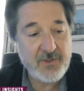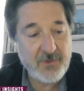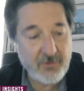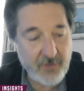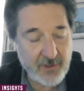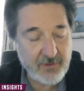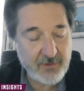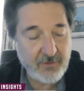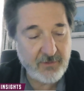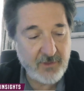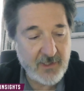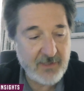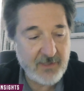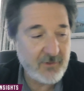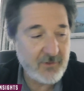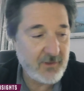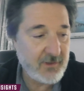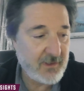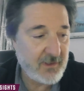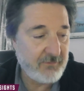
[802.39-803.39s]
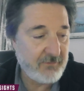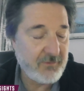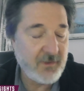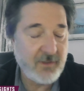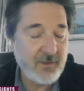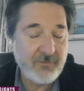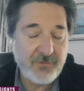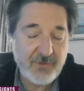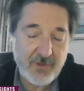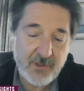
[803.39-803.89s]
stricter level
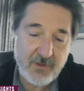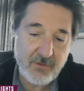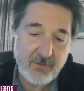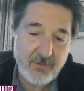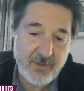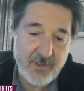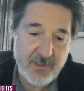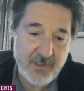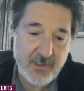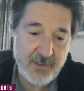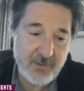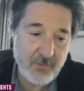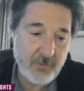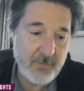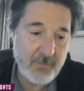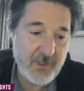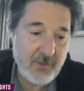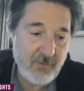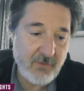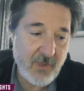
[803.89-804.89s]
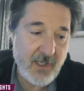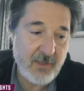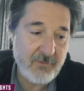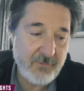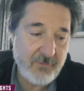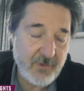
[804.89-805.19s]
of security than you would be required